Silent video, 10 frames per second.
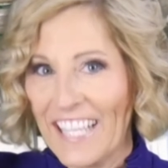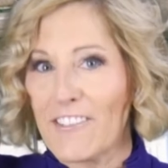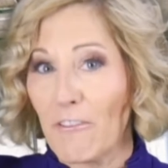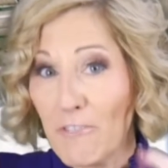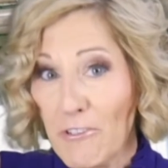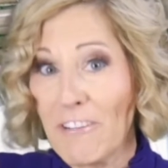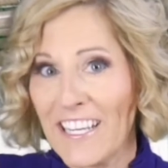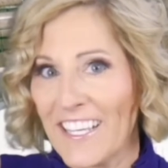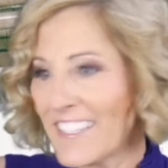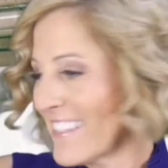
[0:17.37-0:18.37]
So
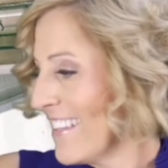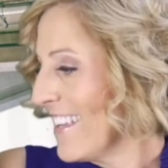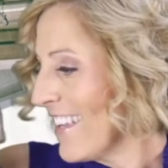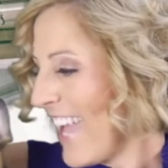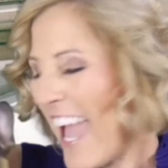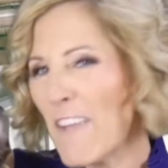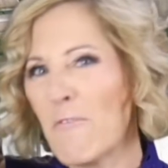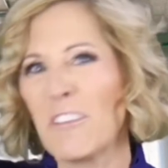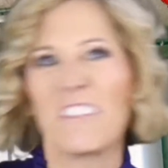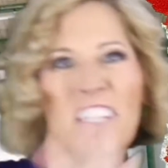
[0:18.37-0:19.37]
join us,
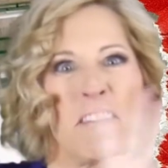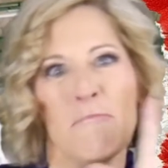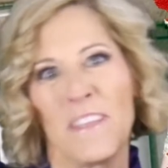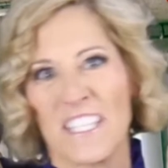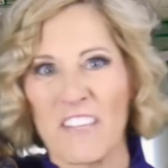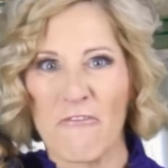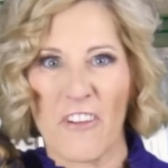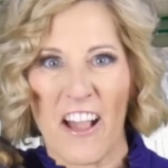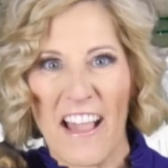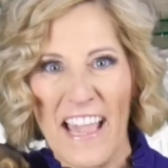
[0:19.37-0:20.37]
and we'll
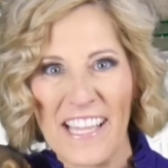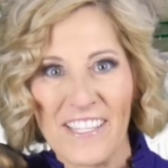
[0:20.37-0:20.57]
demystify